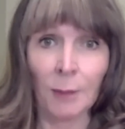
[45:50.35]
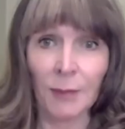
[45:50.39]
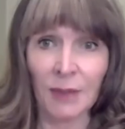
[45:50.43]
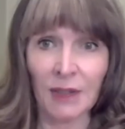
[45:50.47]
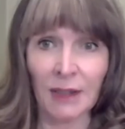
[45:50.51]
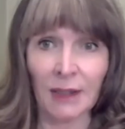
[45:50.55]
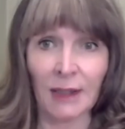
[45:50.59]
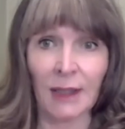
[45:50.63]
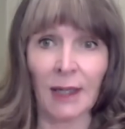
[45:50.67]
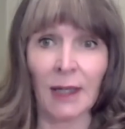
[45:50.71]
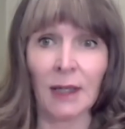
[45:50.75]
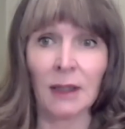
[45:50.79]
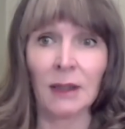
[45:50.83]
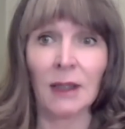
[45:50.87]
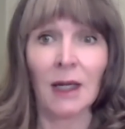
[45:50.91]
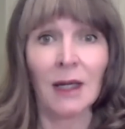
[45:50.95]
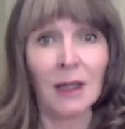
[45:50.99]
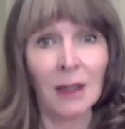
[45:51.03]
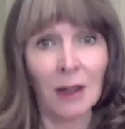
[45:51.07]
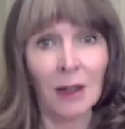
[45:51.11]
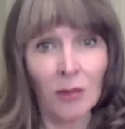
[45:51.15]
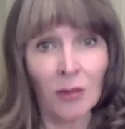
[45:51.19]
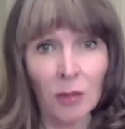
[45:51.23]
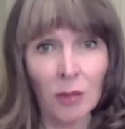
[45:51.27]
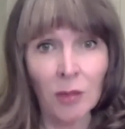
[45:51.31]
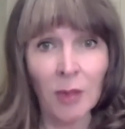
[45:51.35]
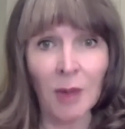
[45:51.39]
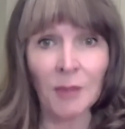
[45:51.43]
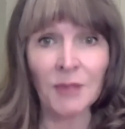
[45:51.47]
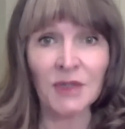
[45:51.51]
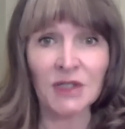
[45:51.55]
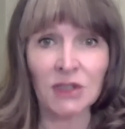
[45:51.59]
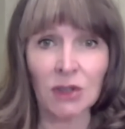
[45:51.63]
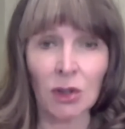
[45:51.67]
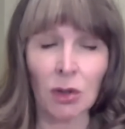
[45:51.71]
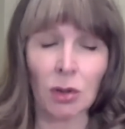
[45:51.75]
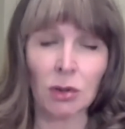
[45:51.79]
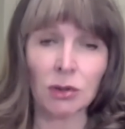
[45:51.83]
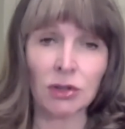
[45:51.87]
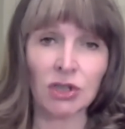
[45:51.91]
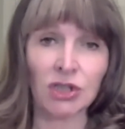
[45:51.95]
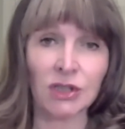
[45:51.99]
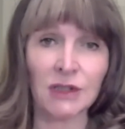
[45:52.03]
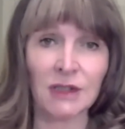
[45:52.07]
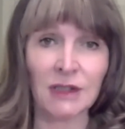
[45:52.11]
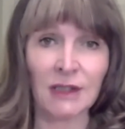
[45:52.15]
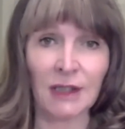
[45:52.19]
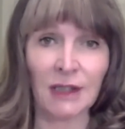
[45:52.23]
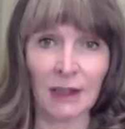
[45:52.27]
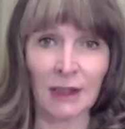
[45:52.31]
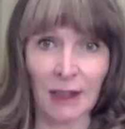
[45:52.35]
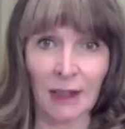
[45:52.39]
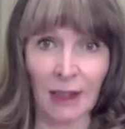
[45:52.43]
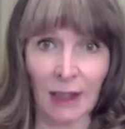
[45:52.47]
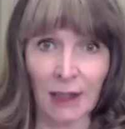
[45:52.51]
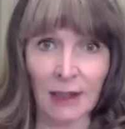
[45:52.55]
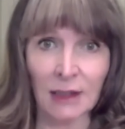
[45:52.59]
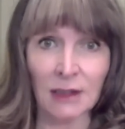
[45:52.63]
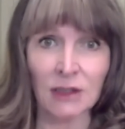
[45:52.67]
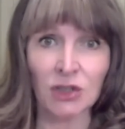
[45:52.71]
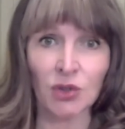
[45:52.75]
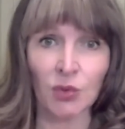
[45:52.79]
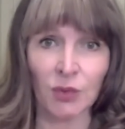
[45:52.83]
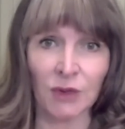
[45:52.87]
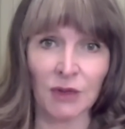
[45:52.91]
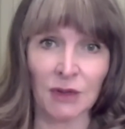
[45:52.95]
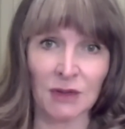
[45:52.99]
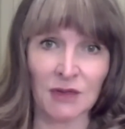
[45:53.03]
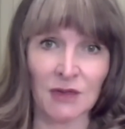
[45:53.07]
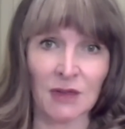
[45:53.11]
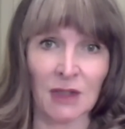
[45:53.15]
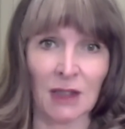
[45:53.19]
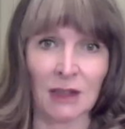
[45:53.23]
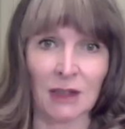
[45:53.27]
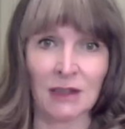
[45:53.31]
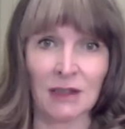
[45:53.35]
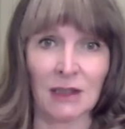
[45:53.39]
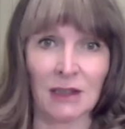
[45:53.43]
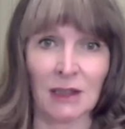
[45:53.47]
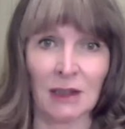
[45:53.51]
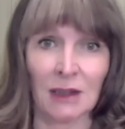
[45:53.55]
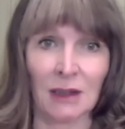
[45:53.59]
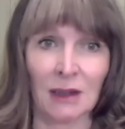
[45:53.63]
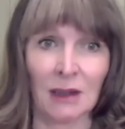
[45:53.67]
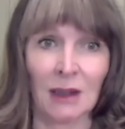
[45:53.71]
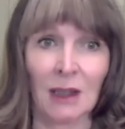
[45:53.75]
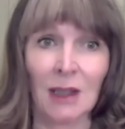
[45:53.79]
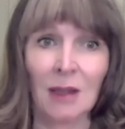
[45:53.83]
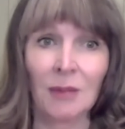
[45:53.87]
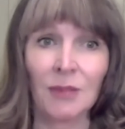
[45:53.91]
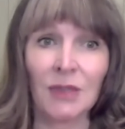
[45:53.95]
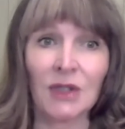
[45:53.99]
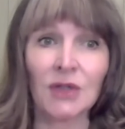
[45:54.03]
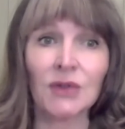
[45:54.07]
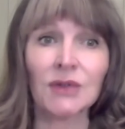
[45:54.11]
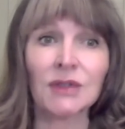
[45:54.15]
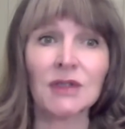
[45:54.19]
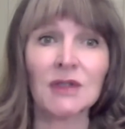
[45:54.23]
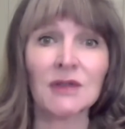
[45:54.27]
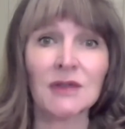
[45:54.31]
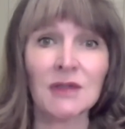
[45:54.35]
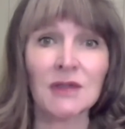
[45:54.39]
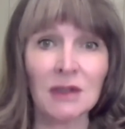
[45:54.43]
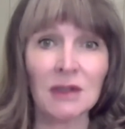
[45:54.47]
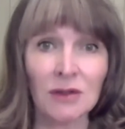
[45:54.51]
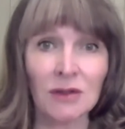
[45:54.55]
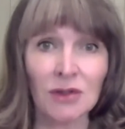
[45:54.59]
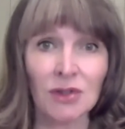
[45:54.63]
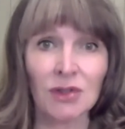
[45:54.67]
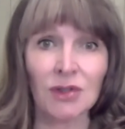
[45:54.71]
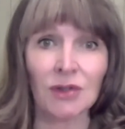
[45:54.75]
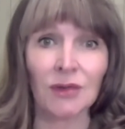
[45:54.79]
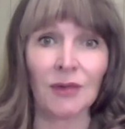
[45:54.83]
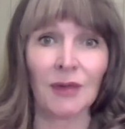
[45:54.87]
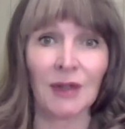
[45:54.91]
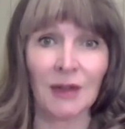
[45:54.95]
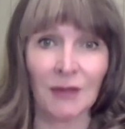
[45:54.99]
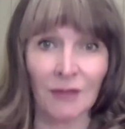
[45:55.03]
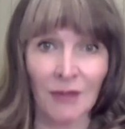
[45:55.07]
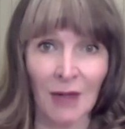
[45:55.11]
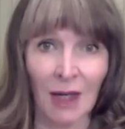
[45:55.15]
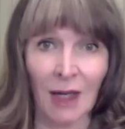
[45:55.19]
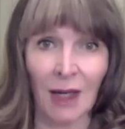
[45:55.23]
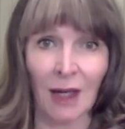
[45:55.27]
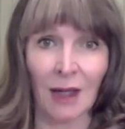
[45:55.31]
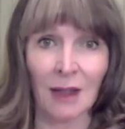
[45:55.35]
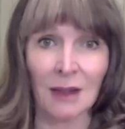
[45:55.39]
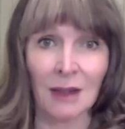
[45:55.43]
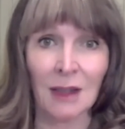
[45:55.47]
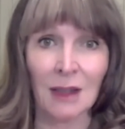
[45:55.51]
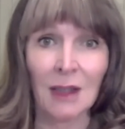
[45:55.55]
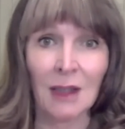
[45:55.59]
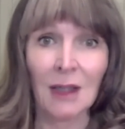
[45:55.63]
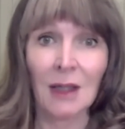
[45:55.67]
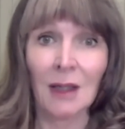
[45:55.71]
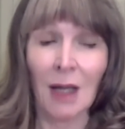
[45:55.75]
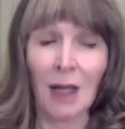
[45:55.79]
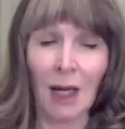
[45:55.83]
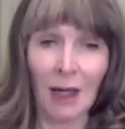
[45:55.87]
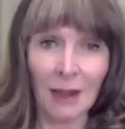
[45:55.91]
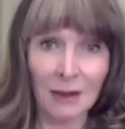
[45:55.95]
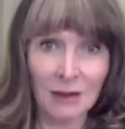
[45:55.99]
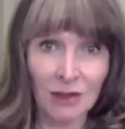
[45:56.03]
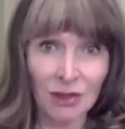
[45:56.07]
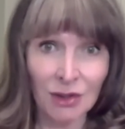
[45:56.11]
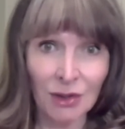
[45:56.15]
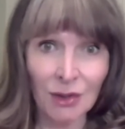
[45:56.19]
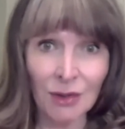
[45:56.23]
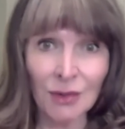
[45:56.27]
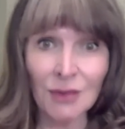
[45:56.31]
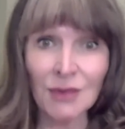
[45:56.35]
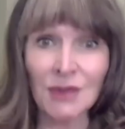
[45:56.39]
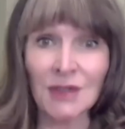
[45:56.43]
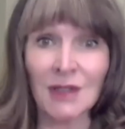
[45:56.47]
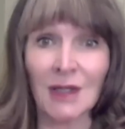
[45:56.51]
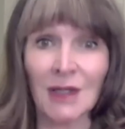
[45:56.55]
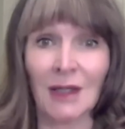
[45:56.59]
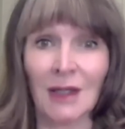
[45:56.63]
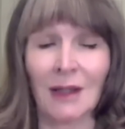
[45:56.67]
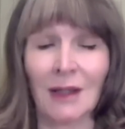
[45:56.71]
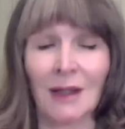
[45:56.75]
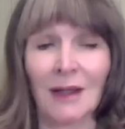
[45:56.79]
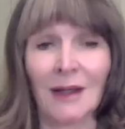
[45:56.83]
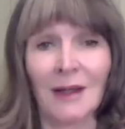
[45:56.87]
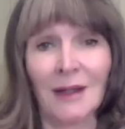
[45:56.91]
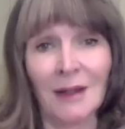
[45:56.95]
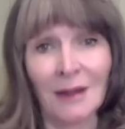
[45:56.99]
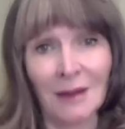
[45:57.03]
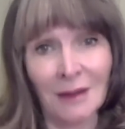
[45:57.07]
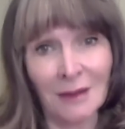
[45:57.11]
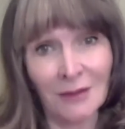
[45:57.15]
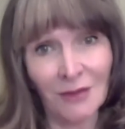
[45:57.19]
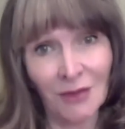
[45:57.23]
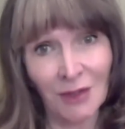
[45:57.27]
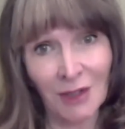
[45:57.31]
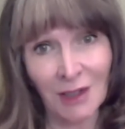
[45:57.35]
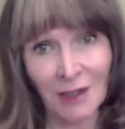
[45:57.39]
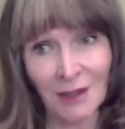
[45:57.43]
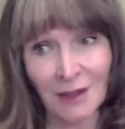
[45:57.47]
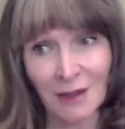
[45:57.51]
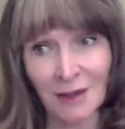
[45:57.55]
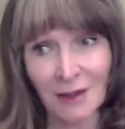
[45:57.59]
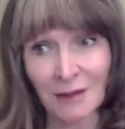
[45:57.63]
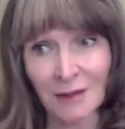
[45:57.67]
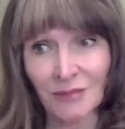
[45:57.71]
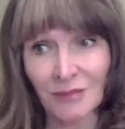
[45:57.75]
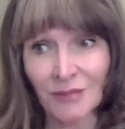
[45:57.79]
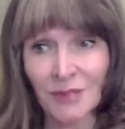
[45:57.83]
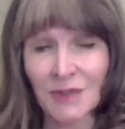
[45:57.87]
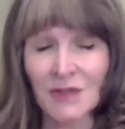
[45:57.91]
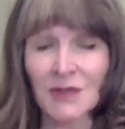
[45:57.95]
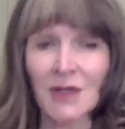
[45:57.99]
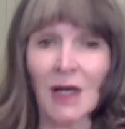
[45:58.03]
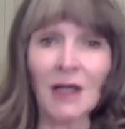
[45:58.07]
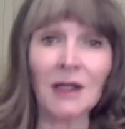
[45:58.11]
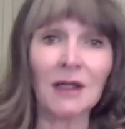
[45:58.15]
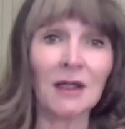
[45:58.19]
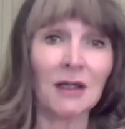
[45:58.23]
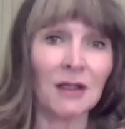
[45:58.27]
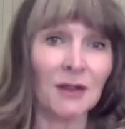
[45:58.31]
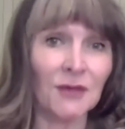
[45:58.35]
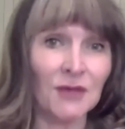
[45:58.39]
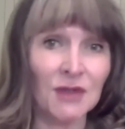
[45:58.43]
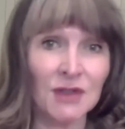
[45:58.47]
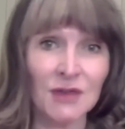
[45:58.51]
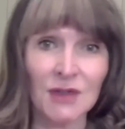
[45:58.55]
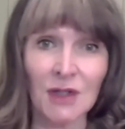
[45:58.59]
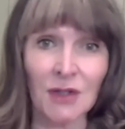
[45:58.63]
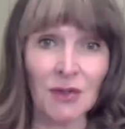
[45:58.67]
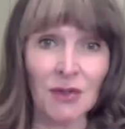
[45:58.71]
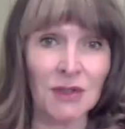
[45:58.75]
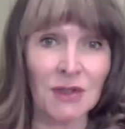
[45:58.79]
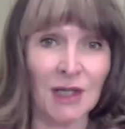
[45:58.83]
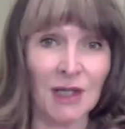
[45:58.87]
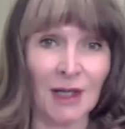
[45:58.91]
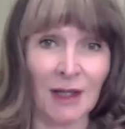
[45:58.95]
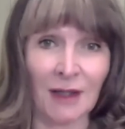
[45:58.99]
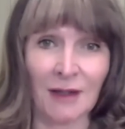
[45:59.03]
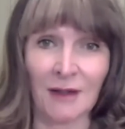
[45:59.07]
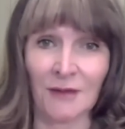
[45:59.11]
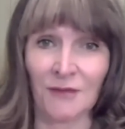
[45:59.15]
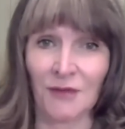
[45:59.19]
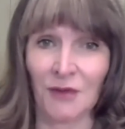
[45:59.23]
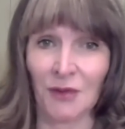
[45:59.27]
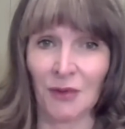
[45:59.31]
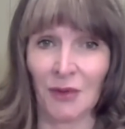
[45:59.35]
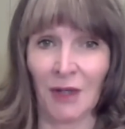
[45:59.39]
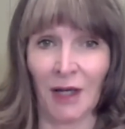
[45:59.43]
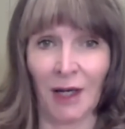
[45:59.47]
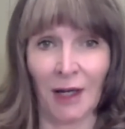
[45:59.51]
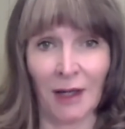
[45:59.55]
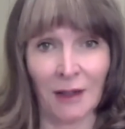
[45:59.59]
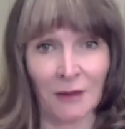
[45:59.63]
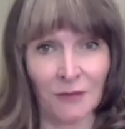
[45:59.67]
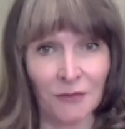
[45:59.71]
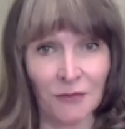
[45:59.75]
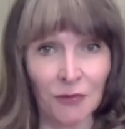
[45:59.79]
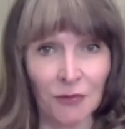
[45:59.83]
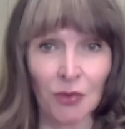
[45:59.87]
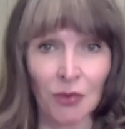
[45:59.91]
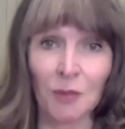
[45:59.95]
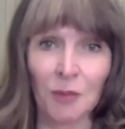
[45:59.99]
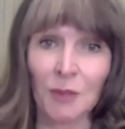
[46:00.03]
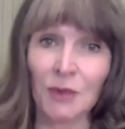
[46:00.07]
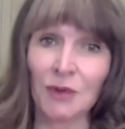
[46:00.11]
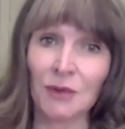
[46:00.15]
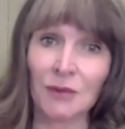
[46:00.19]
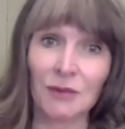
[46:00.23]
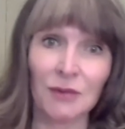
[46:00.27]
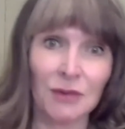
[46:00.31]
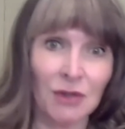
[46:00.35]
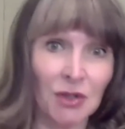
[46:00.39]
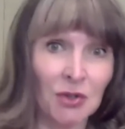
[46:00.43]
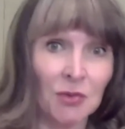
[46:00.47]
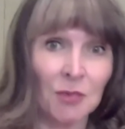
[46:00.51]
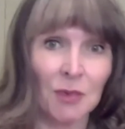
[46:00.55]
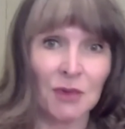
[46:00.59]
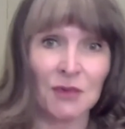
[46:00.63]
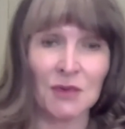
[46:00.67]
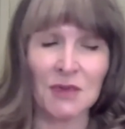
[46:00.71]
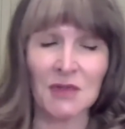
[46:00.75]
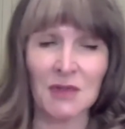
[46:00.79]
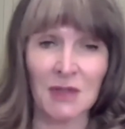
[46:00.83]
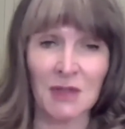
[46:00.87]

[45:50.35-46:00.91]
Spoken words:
But again, remember to consciously engage with this idea, because it's in doing that and using the cycle of the zodiac, if you like, full moon, new moon